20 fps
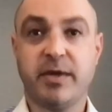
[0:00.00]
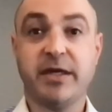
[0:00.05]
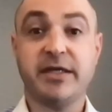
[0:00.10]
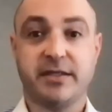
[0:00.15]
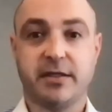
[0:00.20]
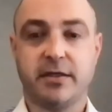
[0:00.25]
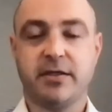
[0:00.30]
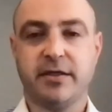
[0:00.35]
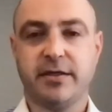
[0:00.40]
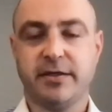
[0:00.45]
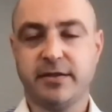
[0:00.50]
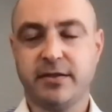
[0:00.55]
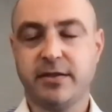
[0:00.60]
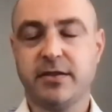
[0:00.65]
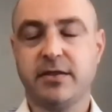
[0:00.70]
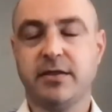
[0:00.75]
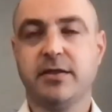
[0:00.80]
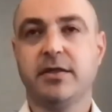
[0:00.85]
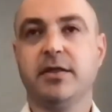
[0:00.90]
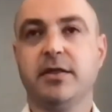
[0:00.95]

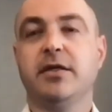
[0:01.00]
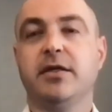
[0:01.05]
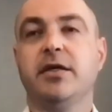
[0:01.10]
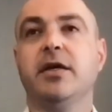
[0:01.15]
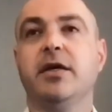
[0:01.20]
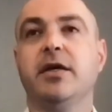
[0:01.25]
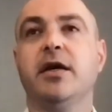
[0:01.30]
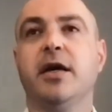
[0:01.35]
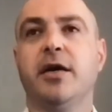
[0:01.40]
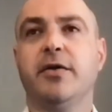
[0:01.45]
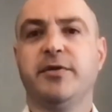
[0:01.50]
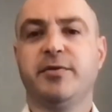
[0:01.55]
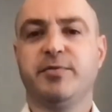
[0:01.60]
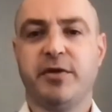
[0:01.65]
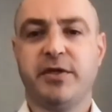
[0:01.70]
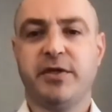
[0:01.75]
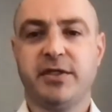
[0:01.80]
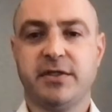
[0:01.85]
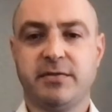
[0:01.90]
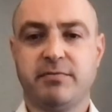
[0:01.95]
bicyclist. Was
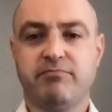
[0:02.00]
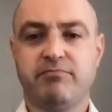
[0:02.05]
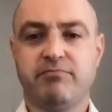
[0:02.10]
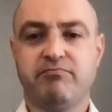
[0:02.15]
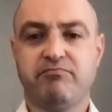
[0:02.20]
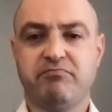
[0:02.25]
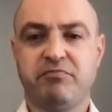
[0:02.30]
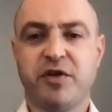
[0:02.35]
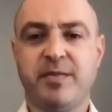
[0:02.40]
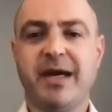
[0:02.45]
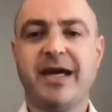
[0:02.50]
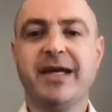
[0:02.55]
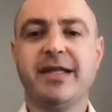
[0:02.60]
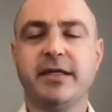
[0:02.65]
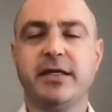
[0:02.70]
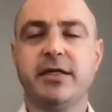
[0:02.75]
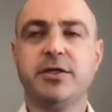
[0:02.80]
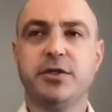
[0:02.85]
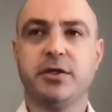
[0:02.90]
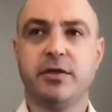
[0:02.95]
pretty badly
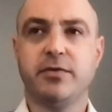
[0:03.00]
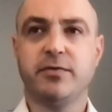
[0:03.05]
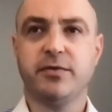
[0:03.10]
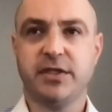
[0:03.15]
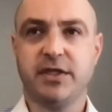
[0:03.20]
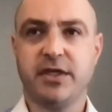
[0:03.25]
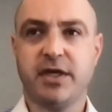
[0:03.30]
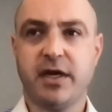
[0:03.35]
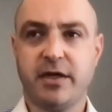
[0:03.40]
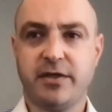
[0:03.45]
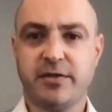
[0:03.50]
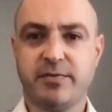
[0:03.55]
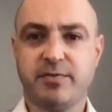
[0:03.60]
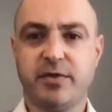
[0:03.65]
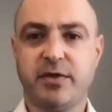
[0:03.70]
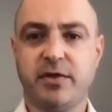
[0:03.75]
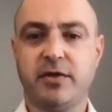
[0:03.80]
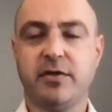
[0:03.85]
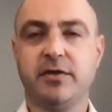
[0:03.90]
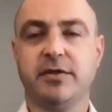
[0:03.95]
injured, was in the
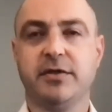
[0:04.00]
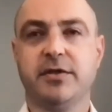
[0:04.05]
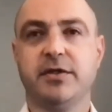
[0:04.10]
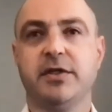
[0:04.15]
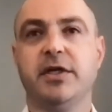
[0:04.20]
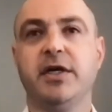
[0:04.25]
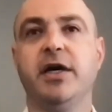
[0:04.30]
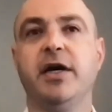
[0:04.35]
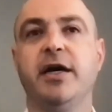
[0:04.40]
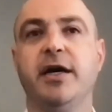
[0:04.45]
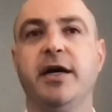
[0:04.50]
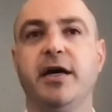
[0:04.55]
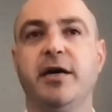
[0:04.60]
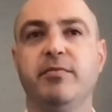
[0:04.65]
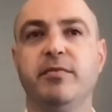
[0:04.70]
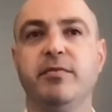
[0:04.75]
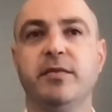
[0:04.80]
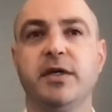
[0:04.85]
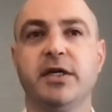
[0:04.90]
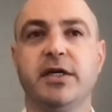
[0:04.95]
hospital,
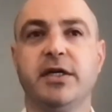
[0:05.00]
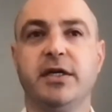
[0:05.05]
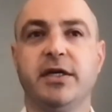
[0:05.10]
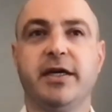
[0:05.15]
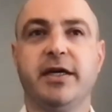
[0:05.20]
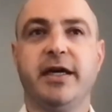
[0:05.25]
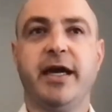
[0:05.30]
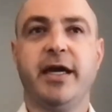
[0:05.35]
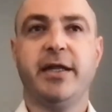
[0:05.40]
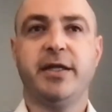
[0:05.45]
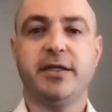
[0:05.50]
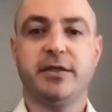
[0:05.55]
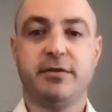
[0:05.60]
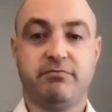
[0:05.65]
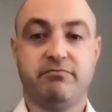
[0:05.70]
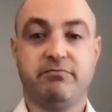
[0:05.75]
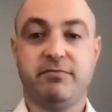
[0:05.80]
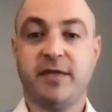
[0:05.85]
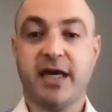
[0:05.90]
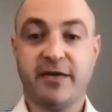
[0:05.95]
and
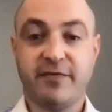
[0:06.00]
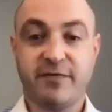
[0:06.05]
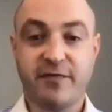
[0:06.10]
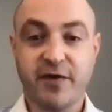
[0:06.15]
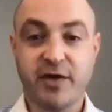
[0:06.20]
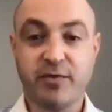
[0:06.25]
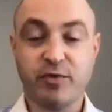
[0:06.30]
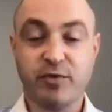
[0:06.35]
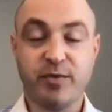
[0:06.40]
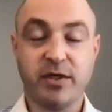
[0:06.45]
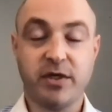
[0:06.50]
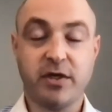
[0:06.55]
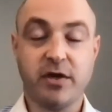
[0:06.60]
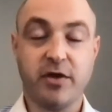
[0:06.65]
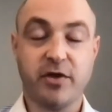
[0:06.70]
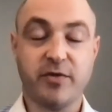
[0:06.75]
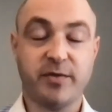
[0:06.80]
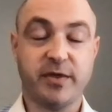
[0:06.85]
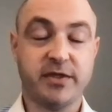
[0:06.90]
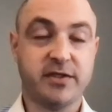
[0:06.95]
that friend would be
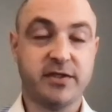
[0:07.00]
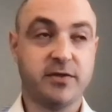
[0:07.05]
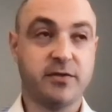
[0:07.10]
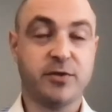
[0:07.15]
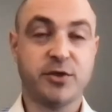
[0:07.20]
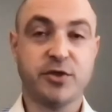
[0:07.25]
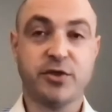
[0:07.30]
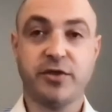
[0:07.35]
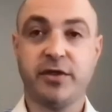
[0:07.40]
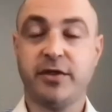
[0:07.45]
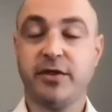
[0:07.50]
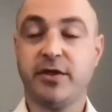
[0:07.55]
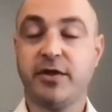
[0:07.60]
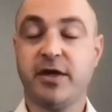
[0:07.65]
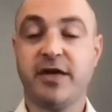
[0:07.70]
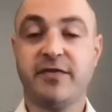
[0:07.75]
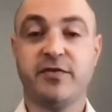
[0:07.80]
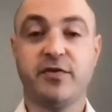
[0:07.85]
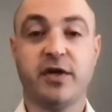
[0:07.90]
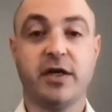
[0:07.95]
calling me. So shortly
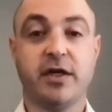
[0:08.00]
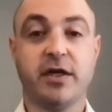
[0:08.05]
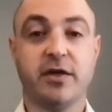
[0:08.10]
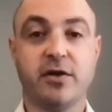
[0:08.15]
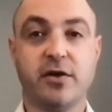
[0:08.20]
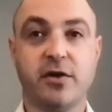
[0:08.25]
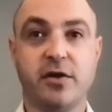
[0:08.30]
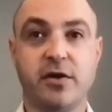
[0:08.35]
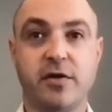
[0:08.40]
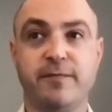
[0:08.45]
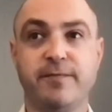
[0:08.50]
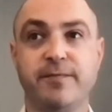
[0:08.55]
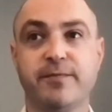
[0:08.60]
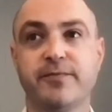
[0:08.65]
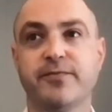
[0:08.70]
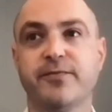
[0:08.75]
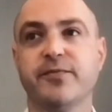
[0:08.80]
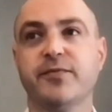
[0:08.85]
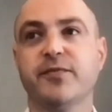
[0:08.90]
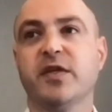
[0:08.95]
thereafter, I got a call,
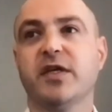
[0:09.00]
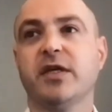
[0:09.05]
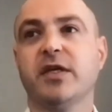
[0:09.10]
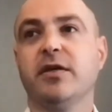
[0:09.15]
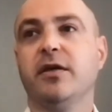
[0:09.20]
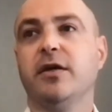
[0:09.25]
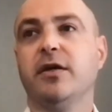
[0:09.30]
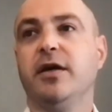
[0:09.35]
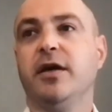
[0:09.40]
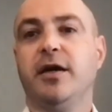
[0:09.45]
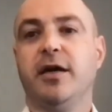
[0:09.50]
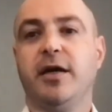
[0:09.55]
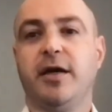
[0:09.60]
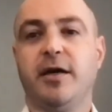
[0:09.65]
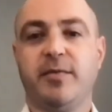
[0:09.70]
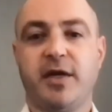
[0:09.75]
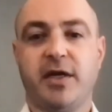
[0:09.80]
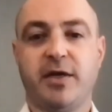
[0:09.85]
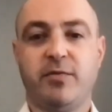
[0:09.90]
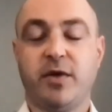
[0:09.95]

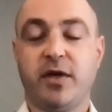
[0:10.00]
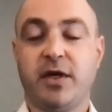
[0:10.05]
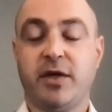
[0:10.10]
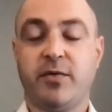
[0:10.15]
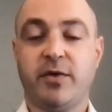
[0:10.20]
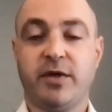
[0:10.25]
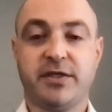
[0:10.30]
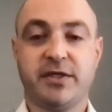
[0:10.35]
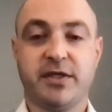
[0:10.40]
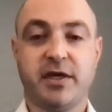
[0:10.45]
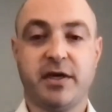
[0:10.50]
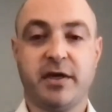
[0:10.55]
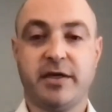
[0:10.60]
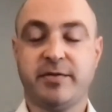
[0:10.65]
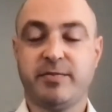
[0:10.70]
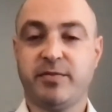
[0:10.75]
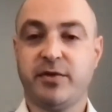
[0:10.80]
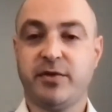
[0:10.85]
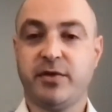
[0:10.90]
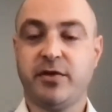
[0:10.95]
and I went to the
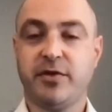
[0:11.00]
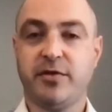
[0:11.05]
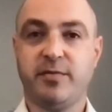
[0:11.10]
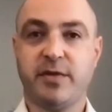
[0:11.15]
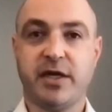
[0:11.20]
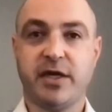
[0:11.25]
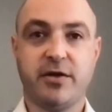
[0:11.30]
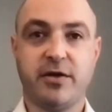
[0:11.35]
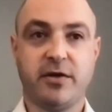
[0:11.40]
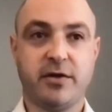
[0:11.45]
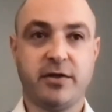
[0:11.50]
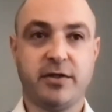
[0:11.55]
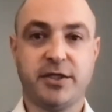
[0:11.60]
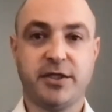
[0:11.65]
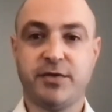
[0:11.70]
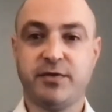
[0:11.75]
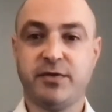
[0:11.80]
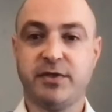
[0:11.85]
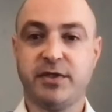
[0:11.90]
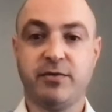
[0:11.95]
hospital and met her, and
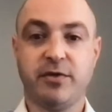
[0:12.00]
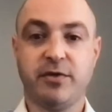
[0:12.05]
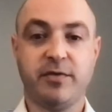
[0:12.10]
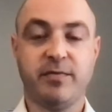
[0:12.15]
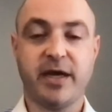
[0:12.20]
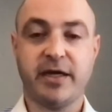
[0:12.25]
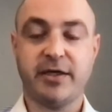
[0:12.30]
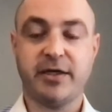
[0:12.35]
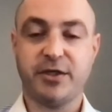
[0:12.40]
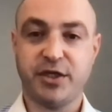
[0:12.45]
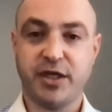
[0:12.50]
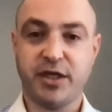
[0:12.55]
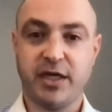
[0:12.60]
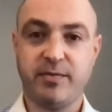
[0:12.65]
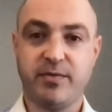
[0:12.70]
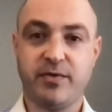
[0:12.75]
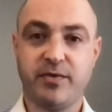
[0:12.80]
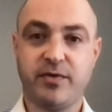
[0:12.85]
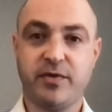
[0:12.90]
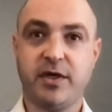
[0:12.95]
she was in really bad
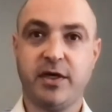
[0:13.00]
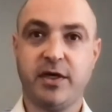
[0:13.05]
shape.